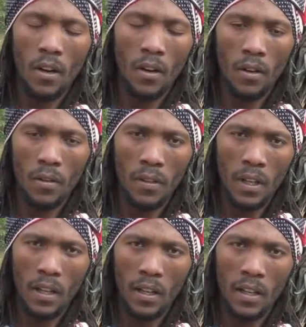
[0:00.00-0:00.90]
lot of
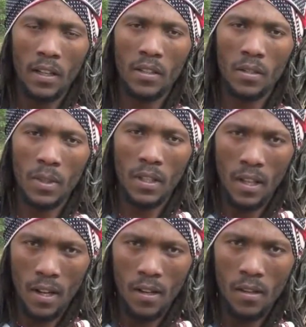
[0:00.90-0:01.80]
healing that needs to be
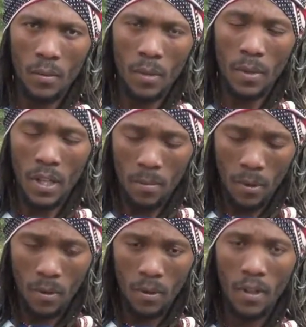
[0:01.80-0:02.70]
done with
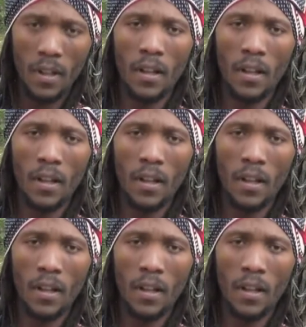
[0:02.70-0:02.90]
people.